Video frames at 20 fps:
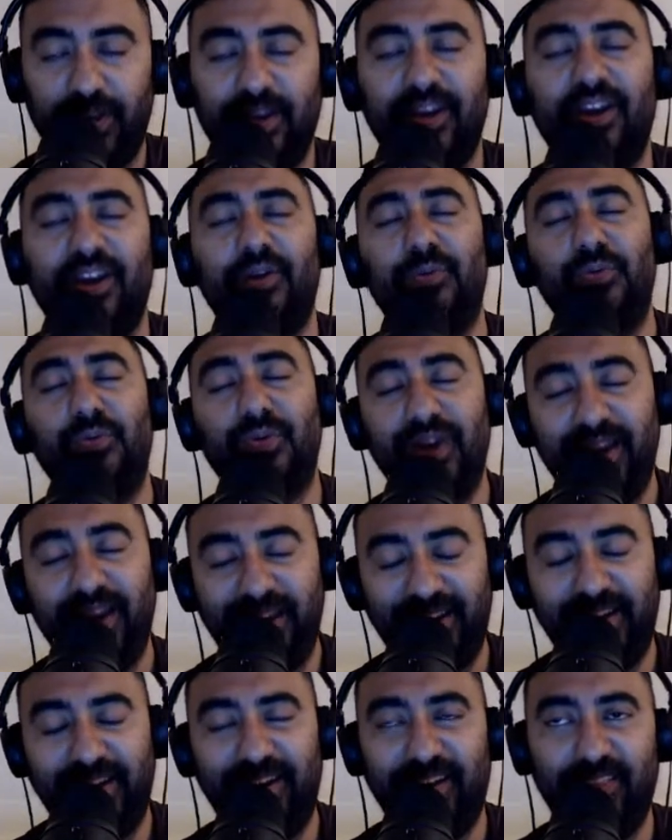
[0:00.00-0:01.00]
I
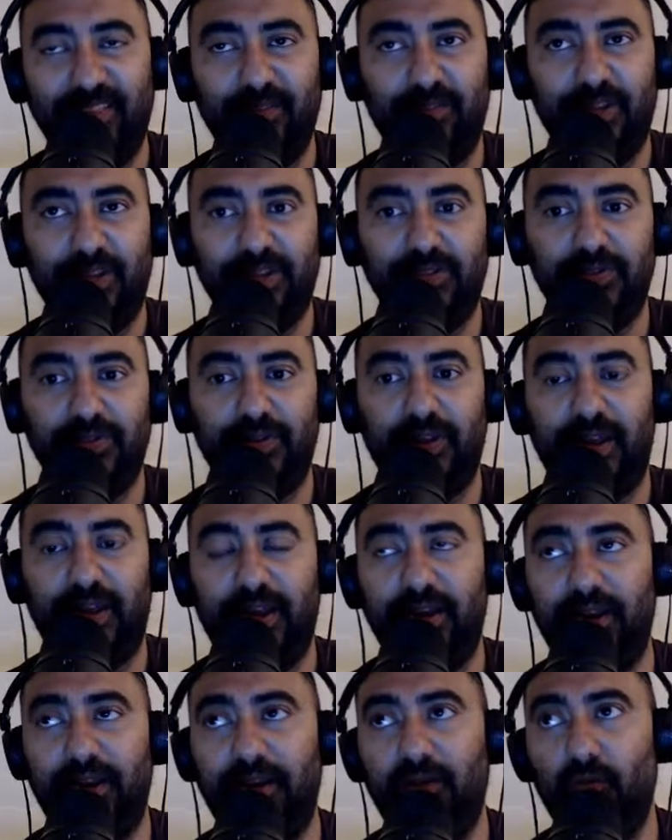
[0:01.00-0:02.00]
really needed the victory,
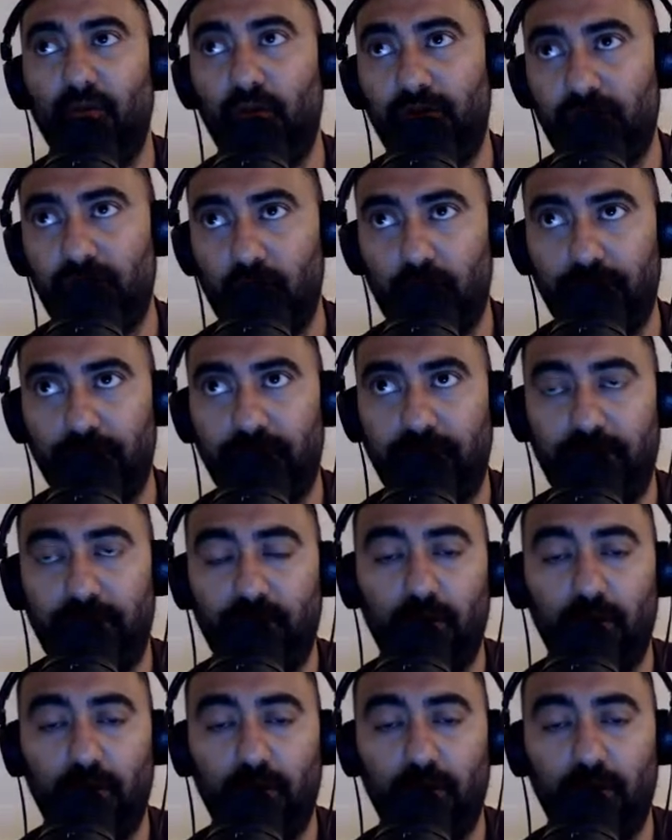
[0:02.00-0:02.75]
and we've got that.